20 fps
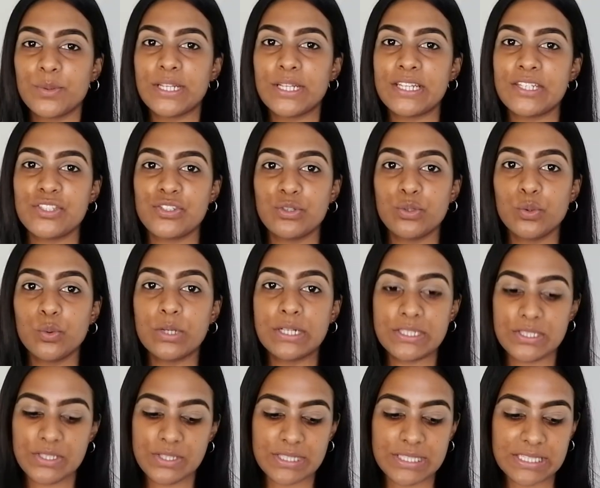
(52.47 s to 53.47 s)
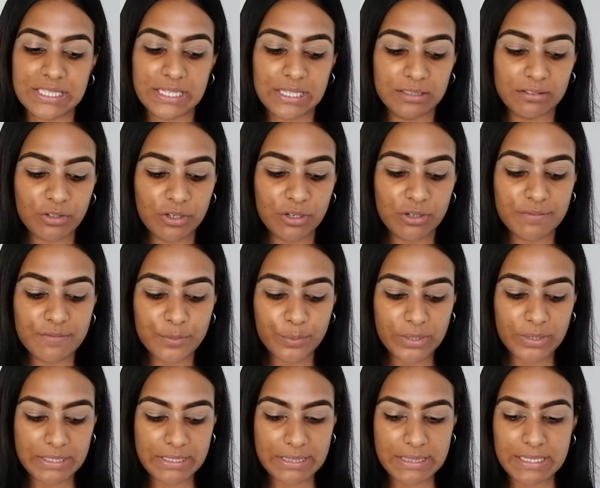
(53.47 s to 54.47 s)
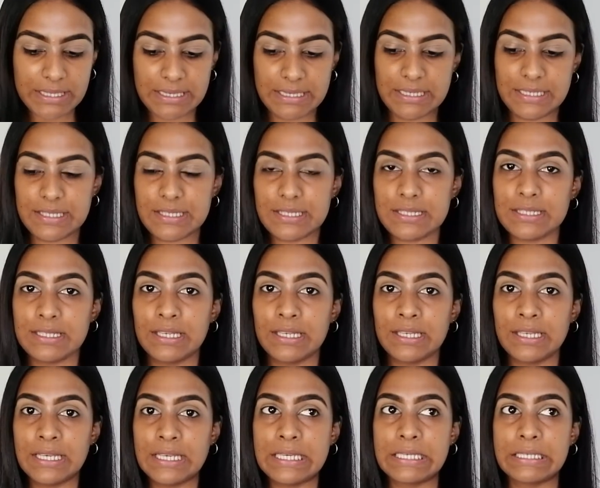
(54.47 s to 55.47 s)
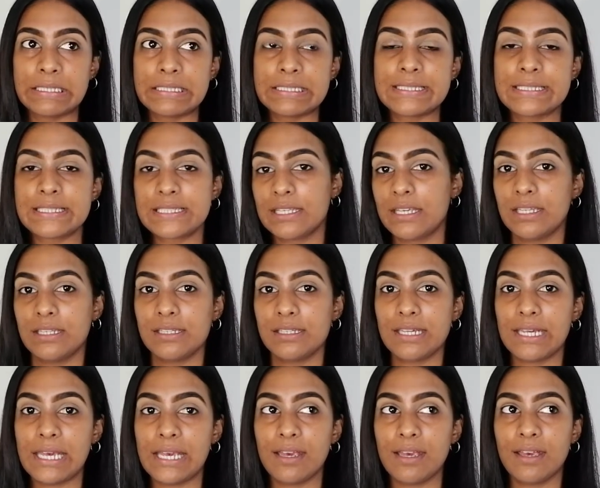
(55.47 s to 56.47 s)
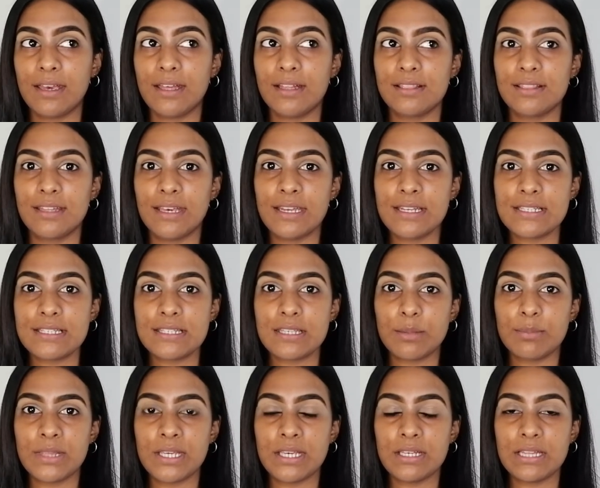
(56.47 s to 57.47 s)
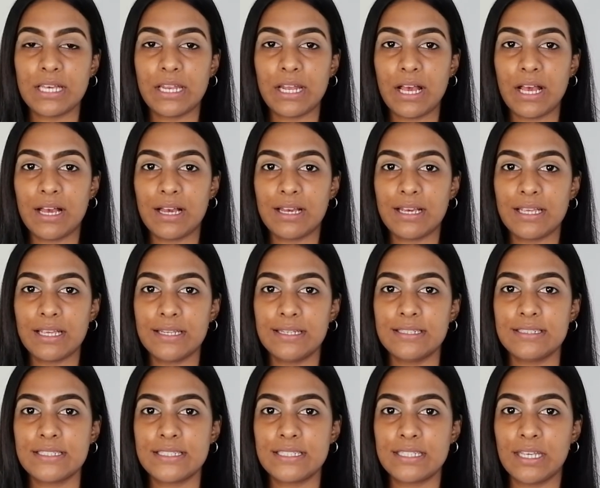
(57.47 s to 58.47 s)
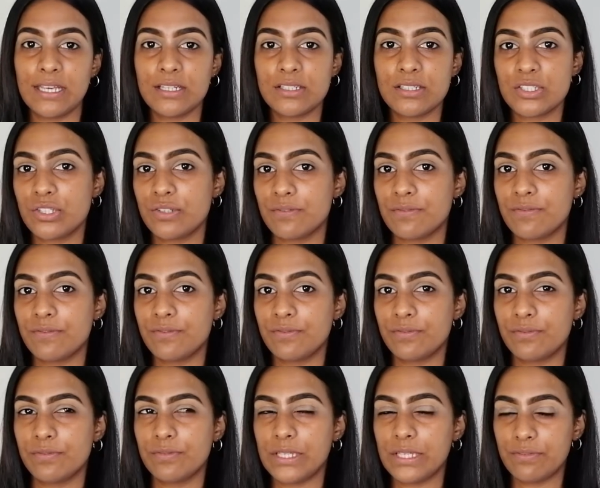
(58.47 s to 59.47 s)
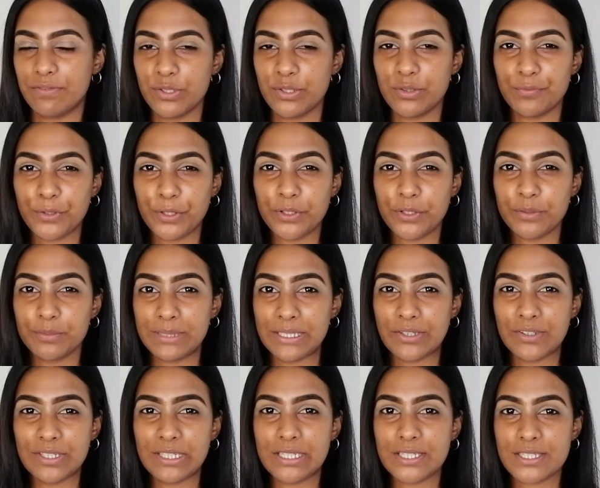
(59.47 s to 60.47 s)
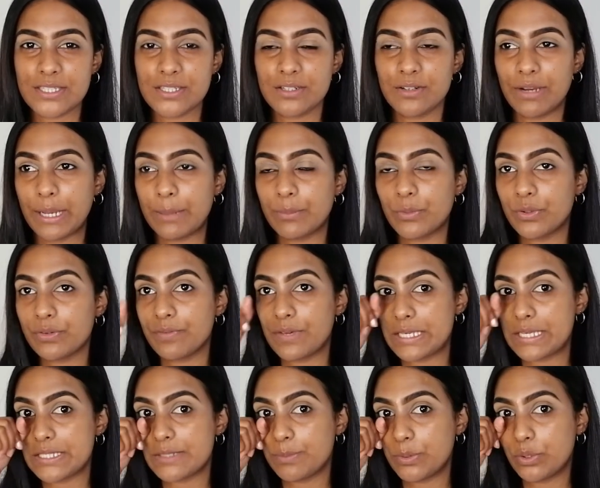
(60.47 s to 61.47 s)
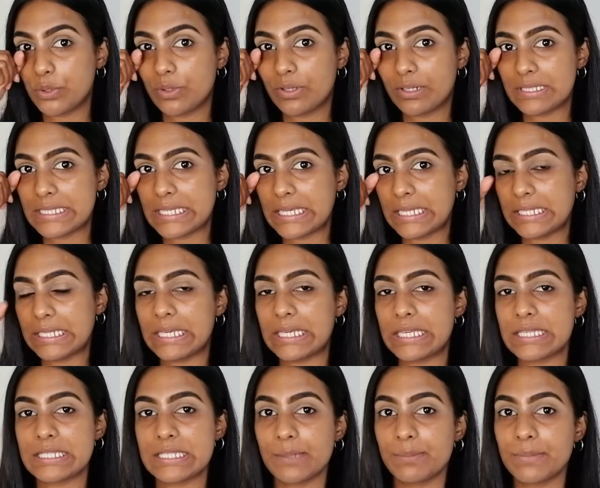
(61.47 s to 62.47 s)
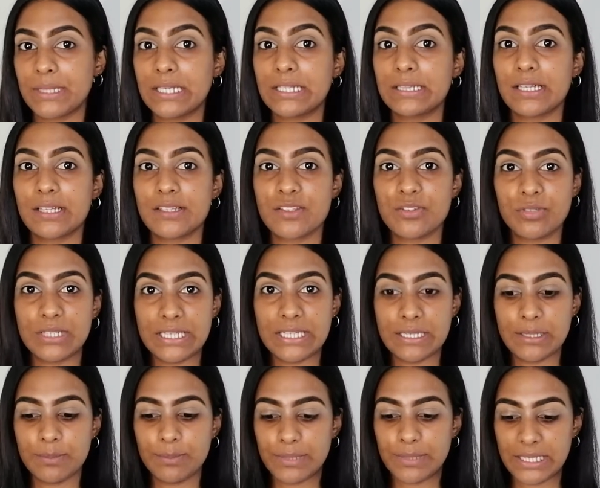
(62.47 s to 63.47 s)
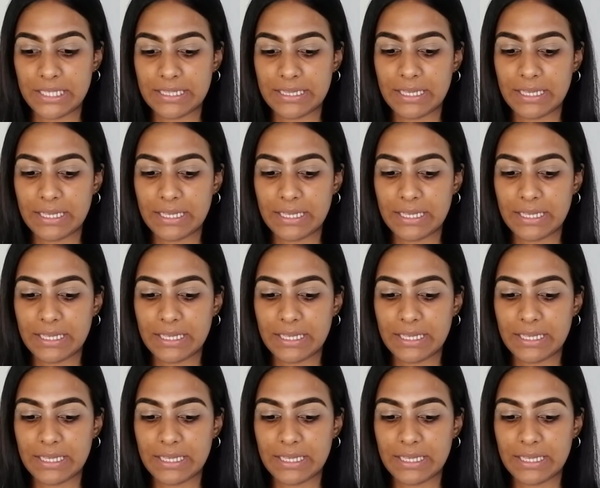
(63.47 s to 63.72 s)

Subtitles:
So what I do want to start off with is skincare, and that is something that I tend to, if you follow me on Instagram or Facebook, skincare is something that's really